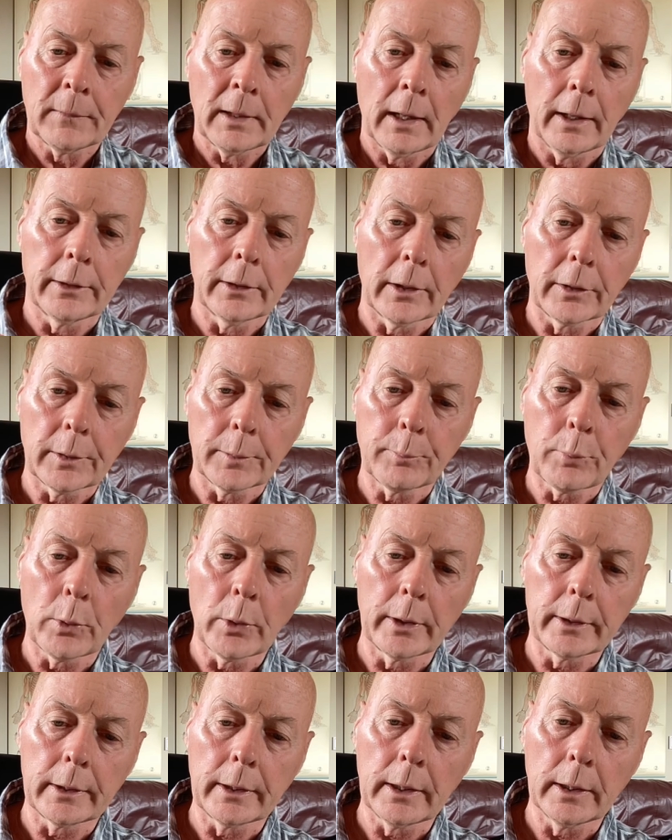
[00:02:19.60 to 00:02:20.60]
another
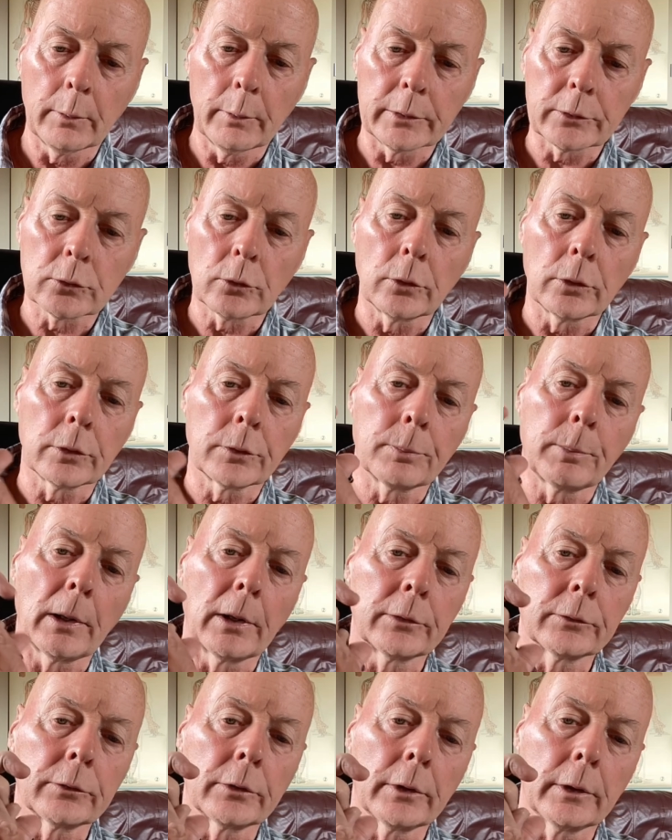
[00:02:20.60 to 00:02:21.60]
point here, which
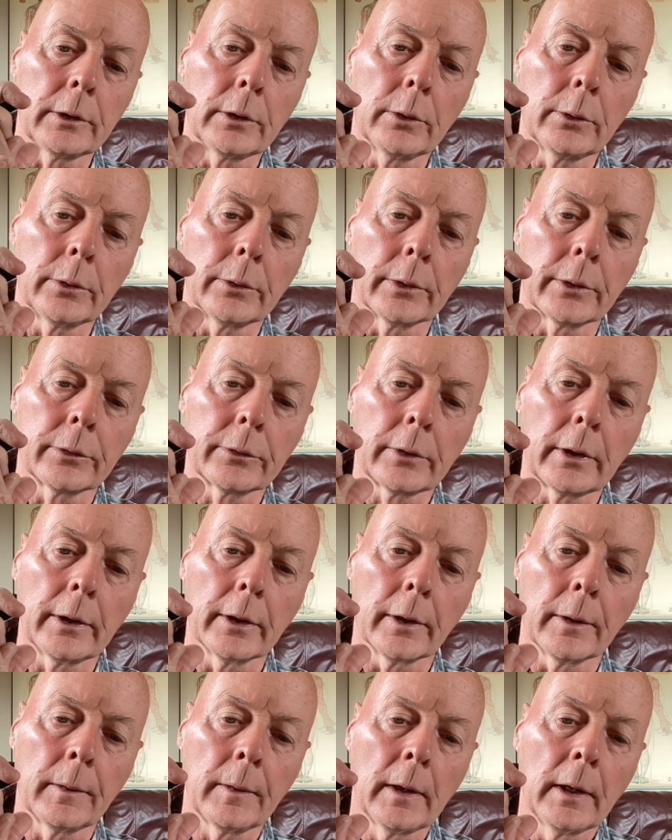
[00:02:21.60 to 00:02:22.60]
corresponds to the uterus
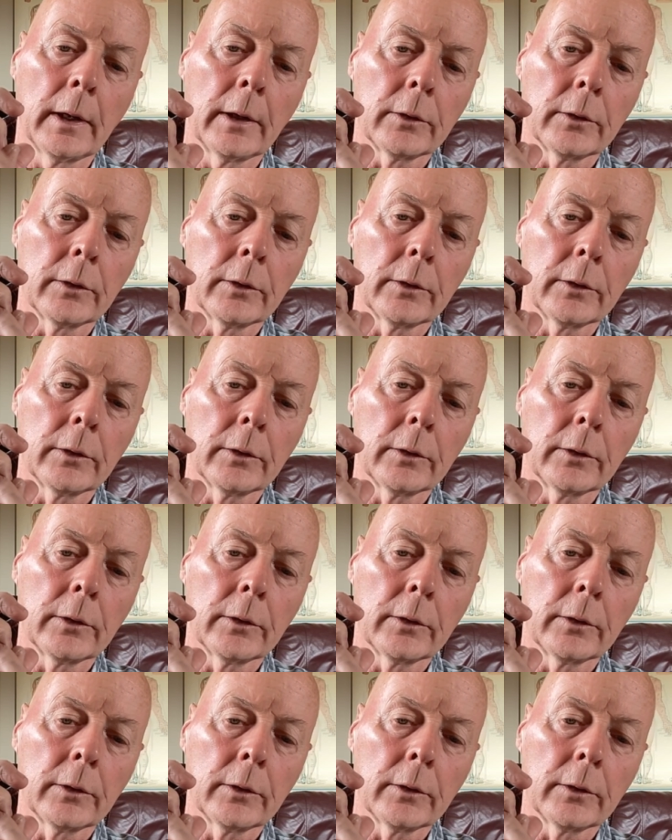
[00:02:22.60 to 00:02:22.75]
here.